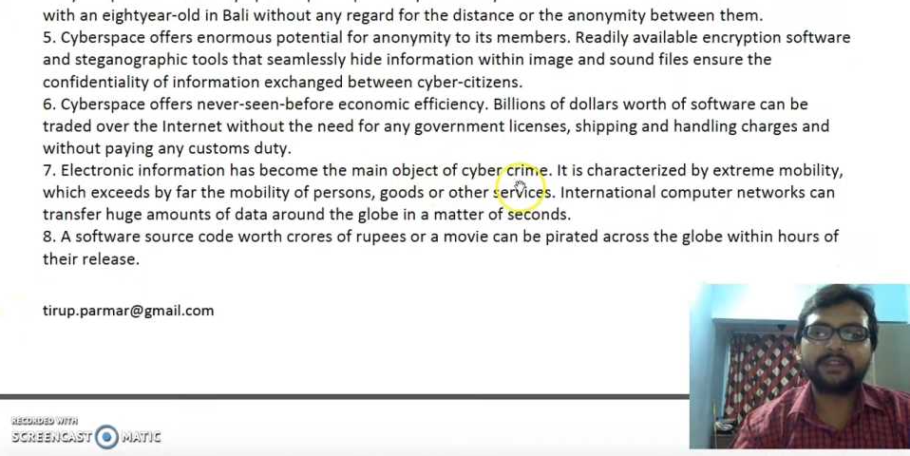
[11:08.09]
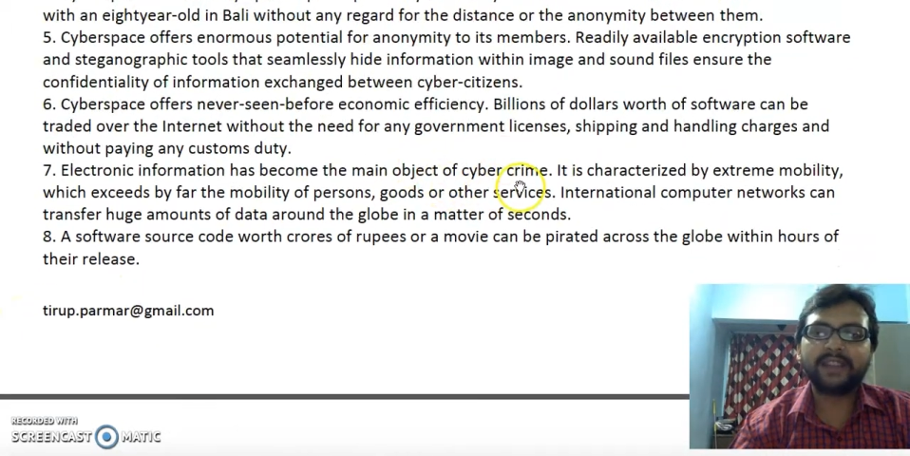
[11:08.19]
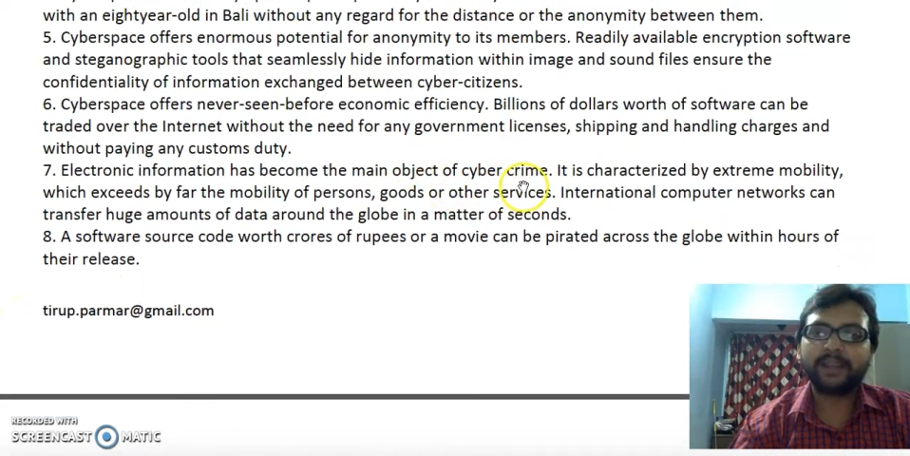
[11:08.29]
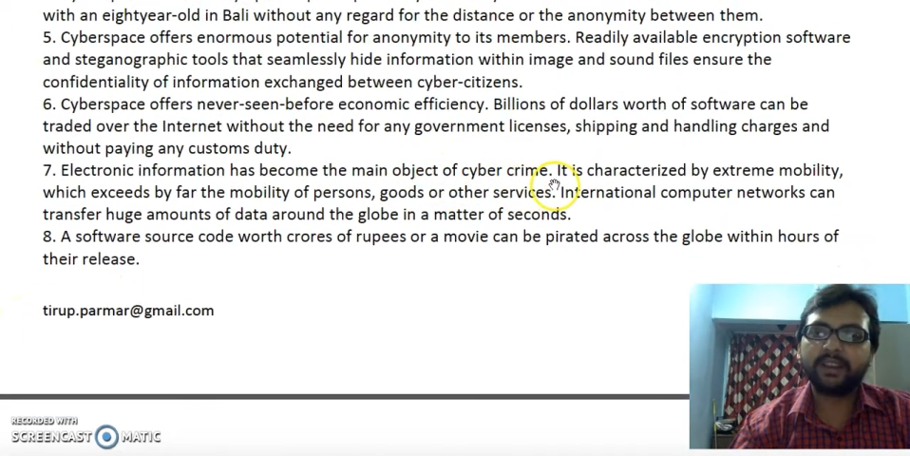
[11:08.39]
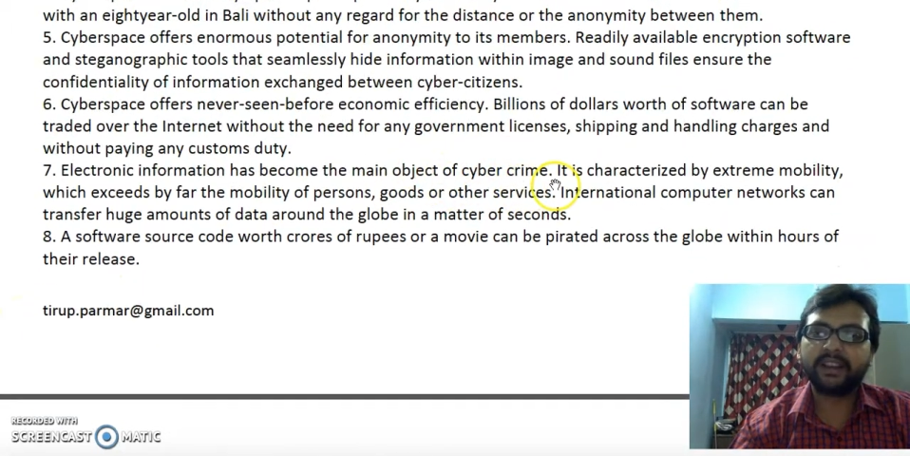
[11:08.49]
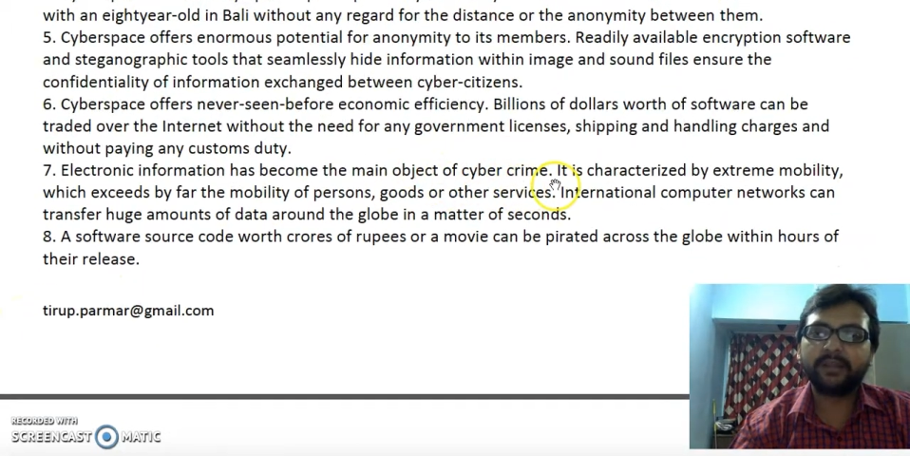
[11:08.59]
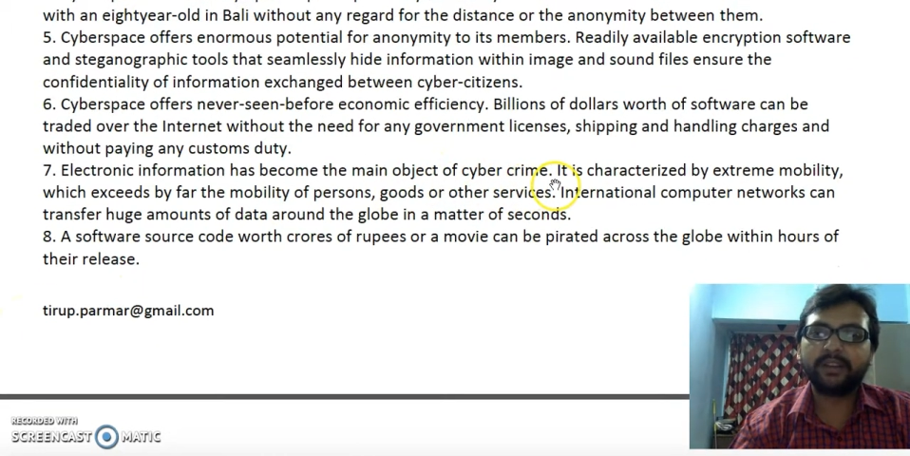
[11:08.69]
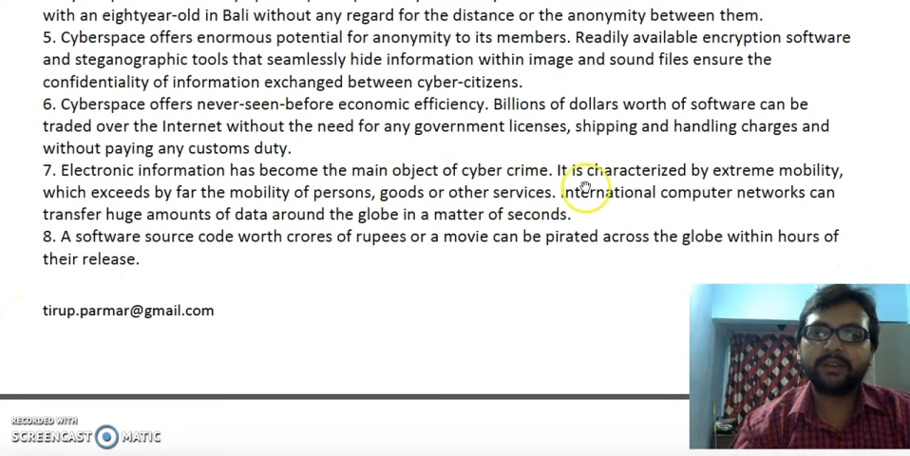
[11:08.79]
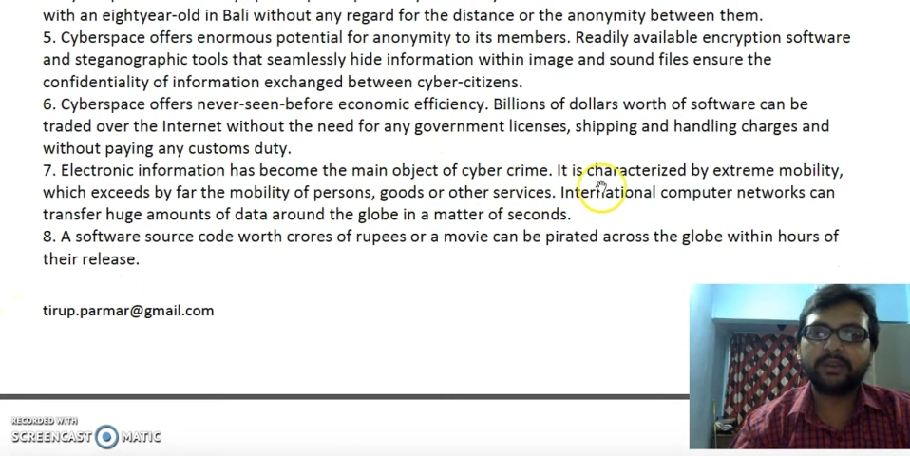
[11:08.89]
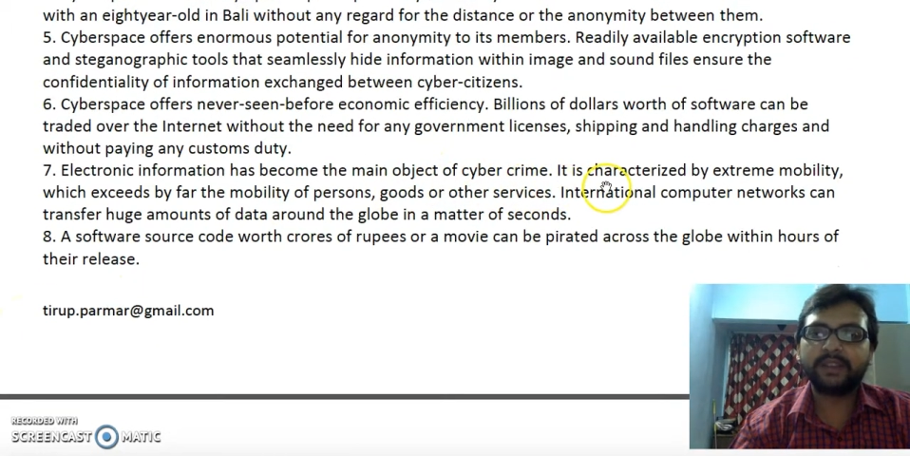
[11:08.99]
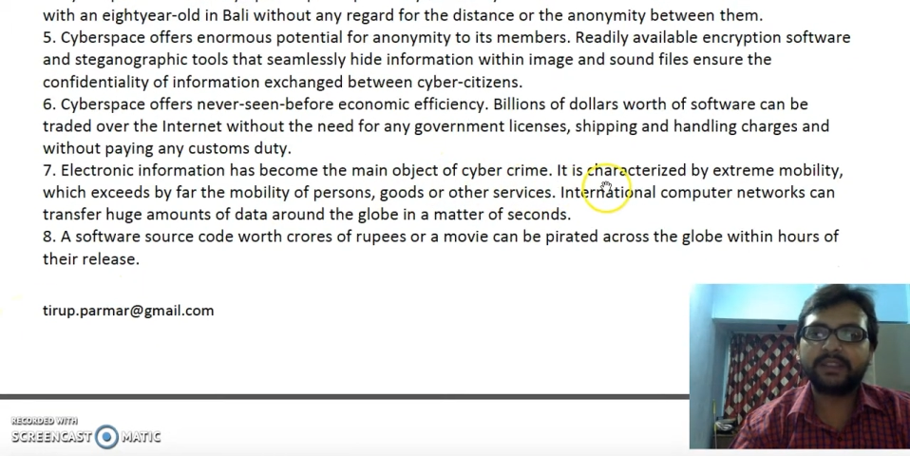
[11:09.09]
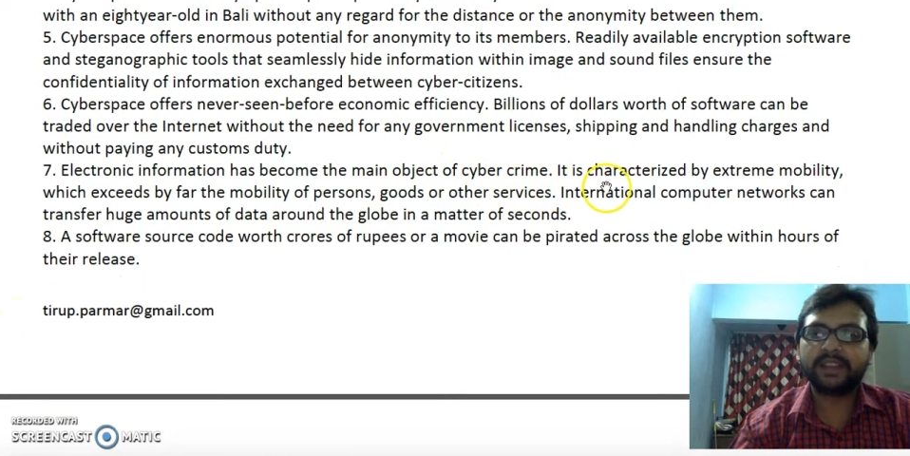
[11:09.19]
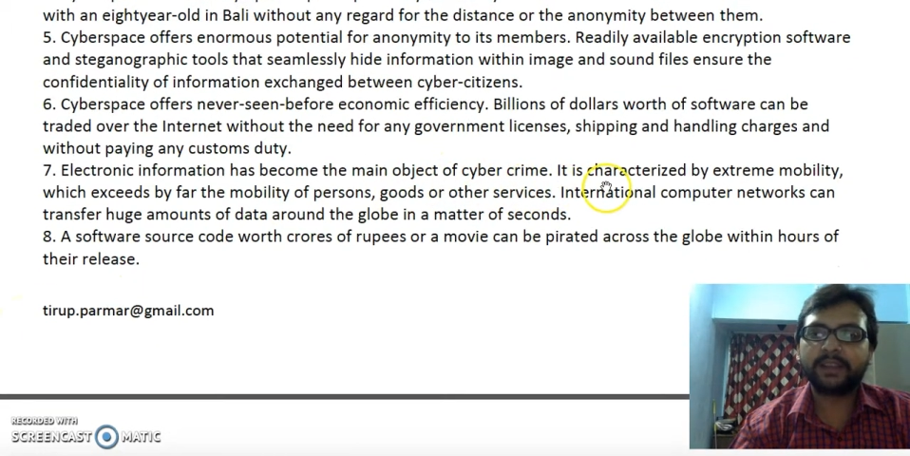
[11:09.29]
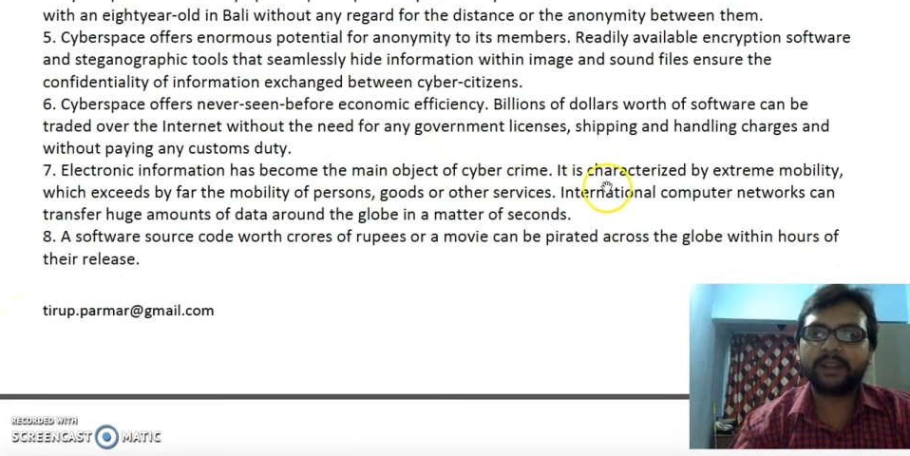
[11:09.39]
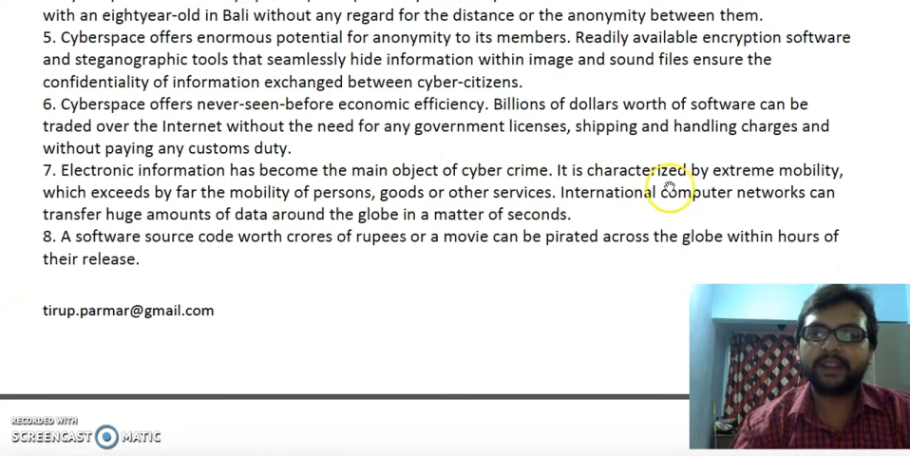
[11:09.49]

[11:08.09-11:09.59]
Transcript: cybercrime in today's time.